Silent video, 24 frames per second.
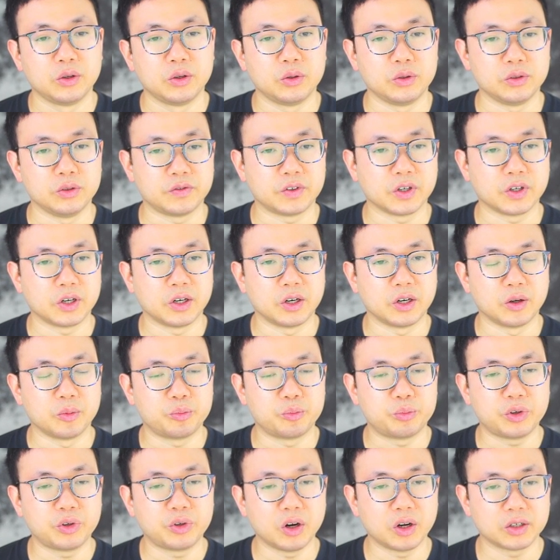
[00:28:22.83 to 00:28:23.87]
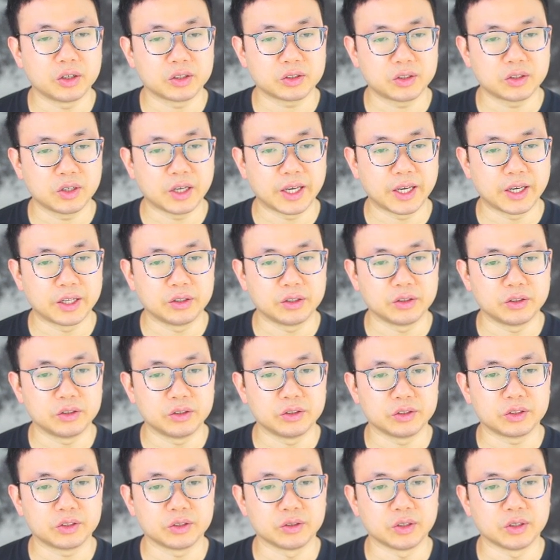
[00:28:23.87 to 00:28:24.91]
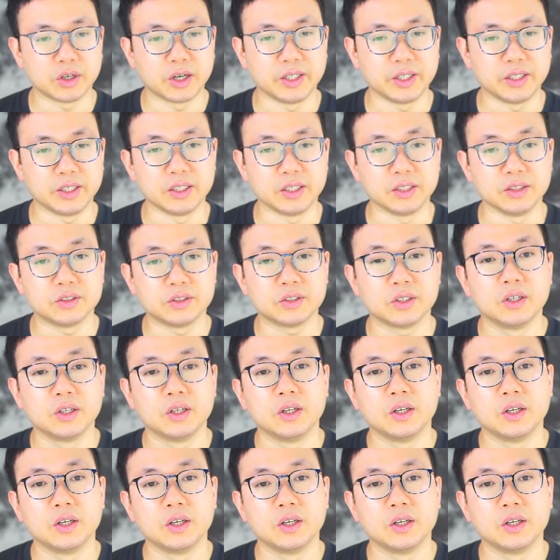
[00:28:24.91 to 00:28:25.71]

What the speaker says: We've got our product handles and IDs,